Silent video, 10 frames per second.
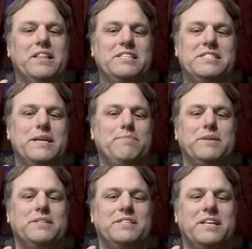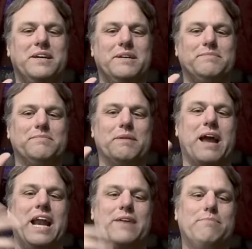This tip is
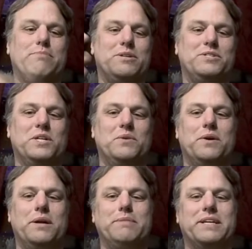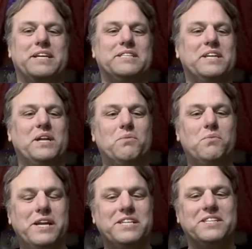kind of a personal one because in a
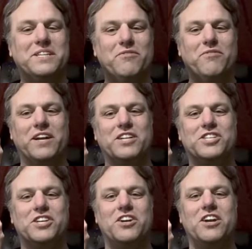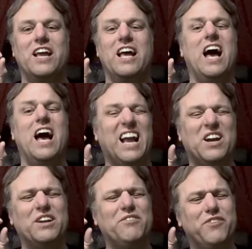recent adventure, I
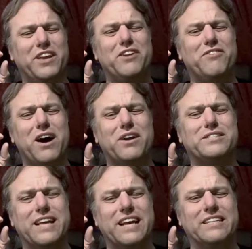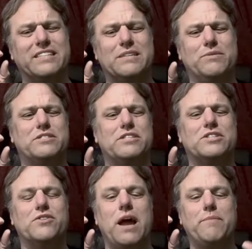couldn't figure out a sentence. It was
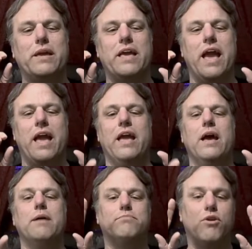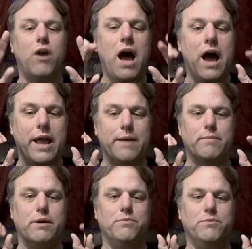describing a
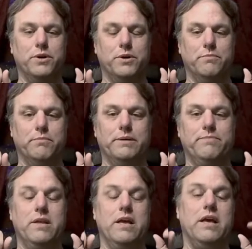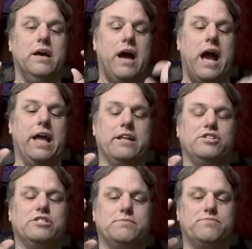prime room. I had
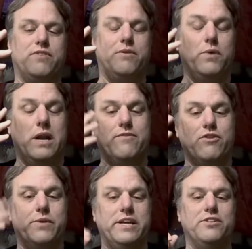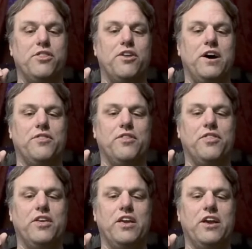just, for whatever reason, thought
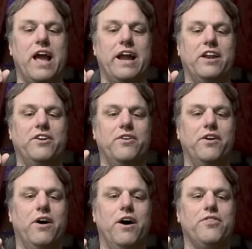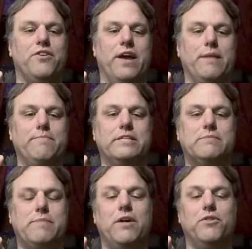that the editor and author had
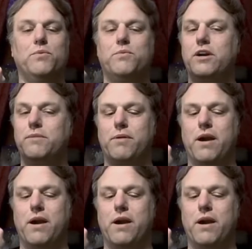misspelled the word